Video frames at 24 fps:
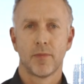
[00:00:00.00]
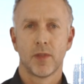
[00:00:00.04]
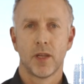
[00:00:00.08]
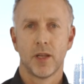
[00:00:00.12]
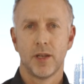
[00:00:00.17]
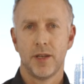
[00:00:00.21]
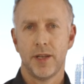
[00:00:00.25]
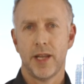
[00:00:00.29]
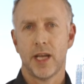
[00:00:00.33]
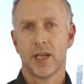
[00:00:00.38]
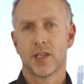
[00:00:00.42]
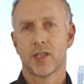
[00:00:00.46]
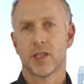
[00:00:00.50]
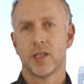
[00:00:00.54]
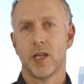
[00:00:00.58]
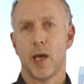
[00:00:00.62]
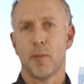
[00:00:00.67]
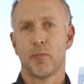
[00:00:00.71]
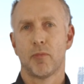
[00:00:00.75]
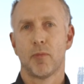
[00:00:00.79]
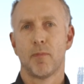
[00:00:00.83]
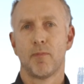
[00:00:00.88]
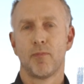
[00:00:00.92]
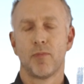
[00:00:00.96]
Next step.
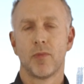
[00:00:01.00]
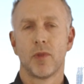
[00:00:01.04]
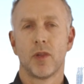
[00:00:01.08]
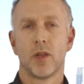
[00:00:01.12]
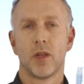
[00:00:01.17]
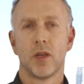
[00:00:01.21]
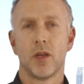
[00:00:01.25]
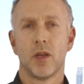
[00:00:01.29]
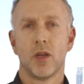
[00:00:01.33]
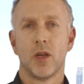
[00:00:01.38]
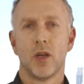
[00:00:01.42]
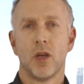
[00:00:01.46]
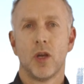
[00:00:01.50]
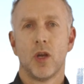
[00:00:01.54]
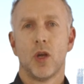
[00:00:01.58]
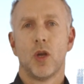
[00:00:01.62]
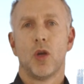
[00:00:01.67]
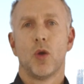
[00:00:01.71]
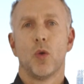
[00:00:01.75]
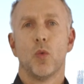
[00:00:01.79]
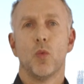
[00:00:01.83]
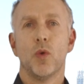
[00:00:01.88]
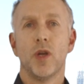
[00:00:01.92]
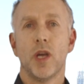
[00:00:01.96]

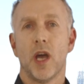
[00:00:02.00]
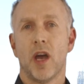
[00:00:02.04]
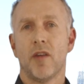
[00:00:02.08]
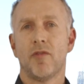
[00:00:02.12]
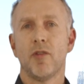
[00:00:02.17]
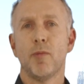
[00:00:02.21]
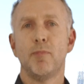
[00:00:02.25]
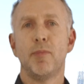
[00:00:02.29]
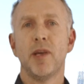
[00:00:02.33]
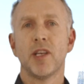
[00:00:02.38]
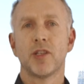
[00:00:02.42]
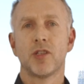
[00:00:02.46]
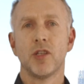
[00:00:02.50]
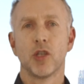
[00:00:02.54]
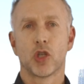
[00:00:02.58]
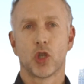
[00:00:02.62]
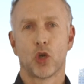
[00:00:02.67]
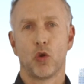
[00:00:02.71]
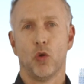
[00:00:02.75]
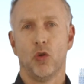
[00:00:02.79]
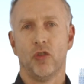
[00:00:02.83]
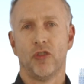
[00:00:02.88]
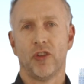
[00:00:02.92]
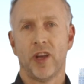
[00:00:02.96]
We have a business
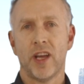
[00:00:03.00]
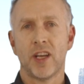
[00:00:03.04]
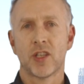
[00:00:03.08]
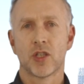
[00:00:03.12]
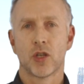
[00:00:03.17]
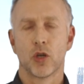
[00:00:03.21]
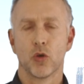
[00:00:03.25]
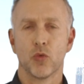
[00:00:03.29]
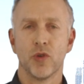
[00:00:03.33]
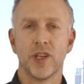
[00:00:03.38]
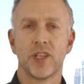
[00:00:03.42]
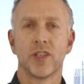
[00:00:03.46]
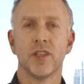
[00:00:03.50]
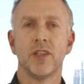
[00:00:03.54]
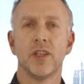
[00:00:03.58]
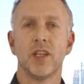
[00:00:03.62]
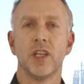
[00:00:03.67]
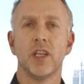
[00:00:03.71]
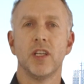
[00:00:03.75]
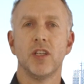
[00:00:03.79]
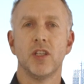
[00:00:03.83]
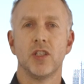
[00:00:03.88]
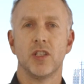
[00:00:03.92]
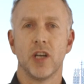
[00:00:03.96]
context written
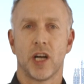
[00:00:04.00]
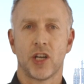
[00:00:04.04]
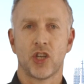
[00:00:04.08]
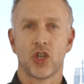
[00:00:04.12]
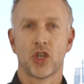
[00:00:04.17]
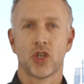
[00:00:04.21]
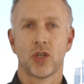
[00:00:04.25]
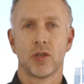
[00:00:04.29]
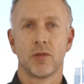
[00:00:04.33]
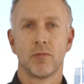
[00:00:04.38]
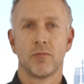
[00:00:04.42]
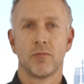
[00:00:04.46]
in Dutch.